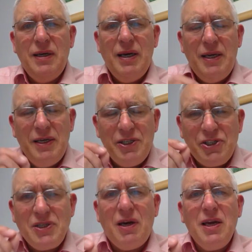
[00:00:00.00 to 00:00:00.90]
In his
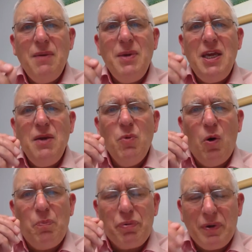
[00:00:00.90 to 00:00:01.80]
time, he
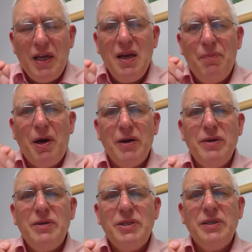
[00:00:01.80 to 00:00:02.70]
will bring
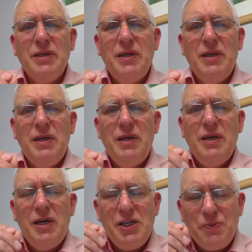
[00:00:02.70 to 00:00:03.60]
about
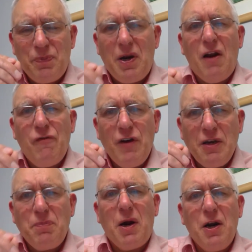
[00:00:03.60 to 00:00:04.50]
his
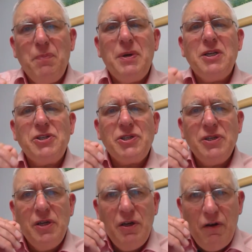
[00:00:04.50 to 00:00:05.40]
perfect
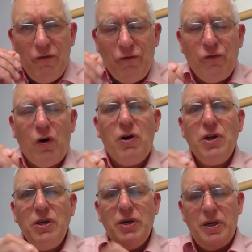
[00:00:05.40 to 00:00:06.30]
purpose for
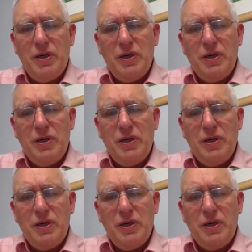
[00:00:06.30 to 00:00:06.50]
you.